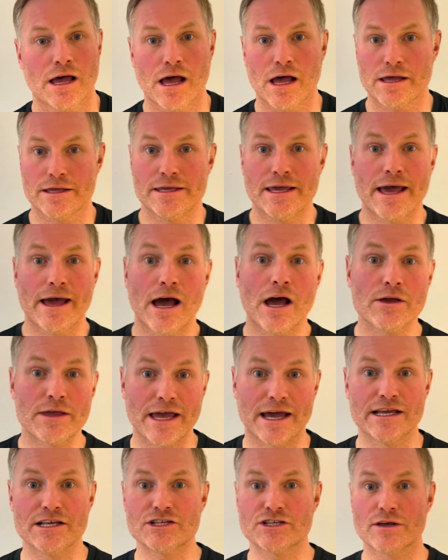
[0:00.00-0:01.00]
Yeah,
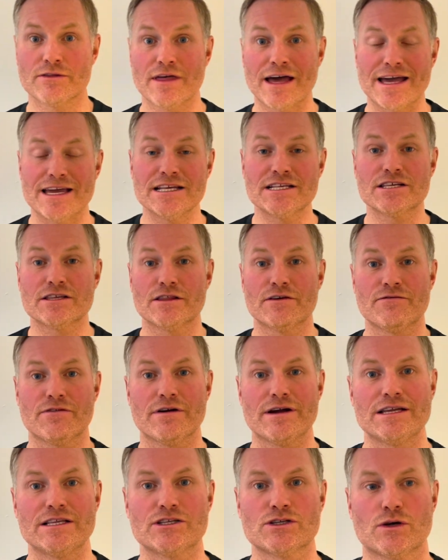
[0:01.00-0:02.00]
okay, so that is at the
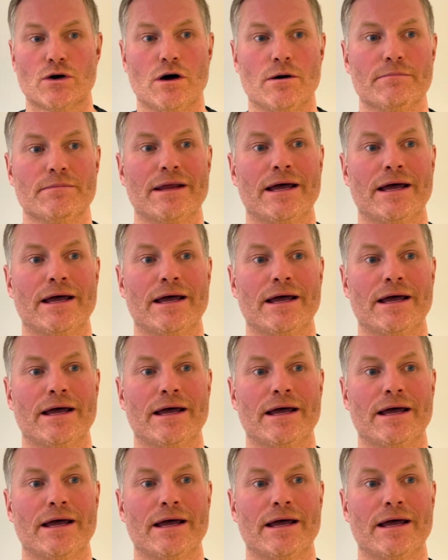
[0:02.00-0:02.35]
very top.